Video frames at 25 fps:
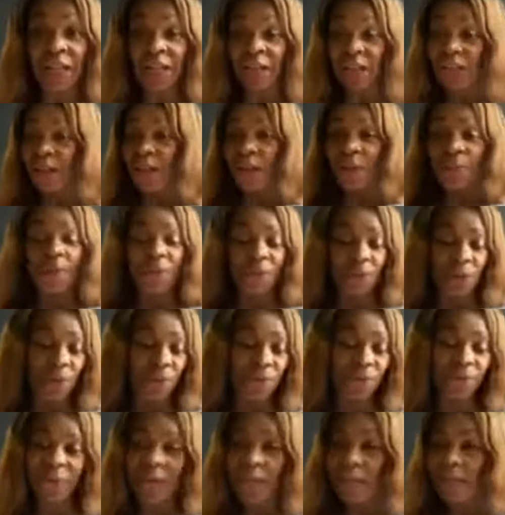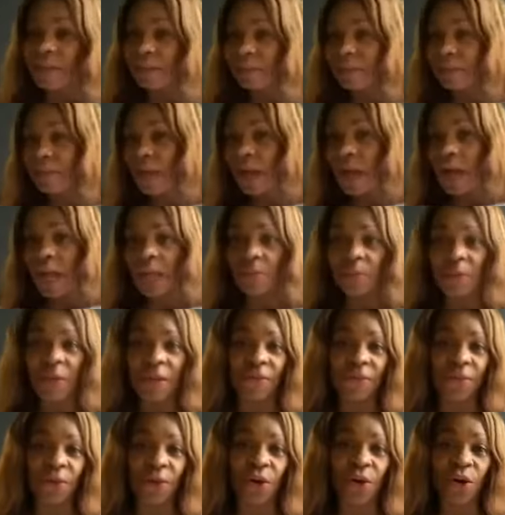You know, we've got FaceTime,
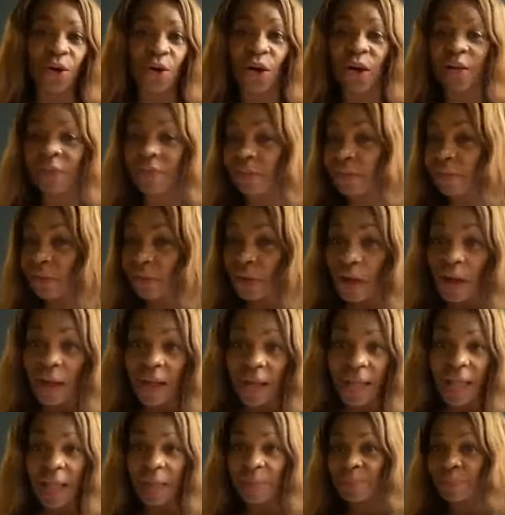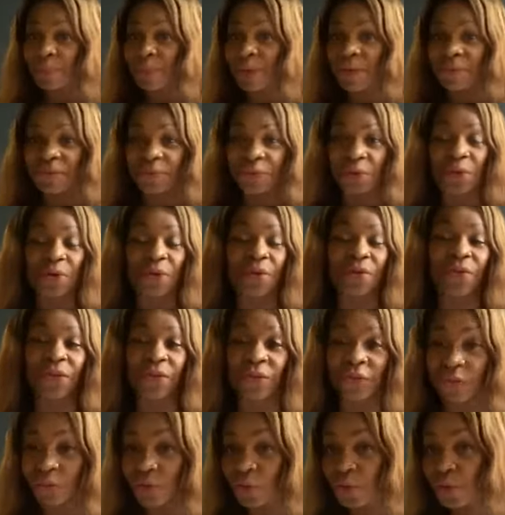we've got Skype, we've got
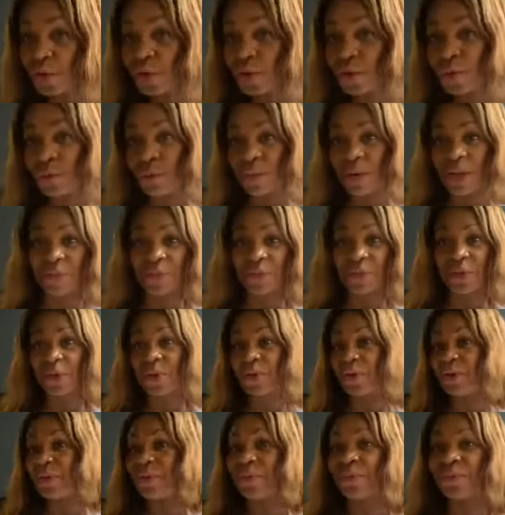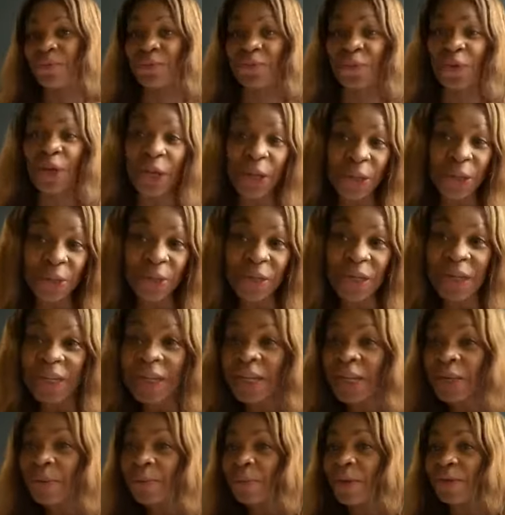Zoom, we've got the phone,
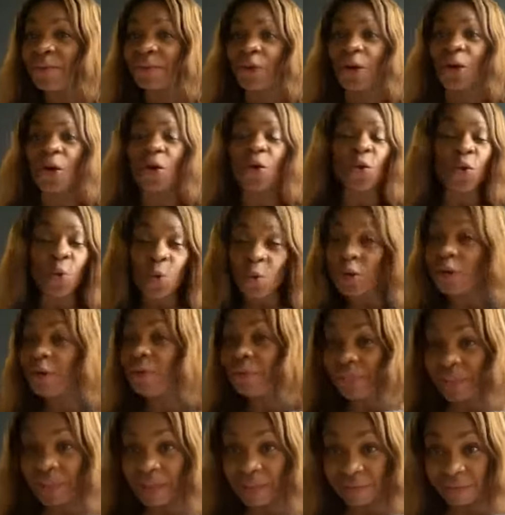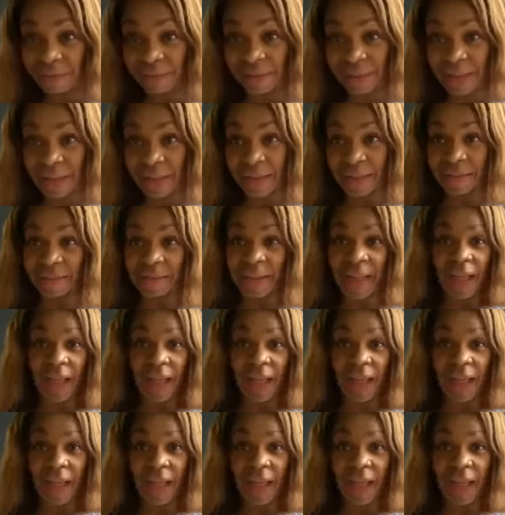we've got all of these things.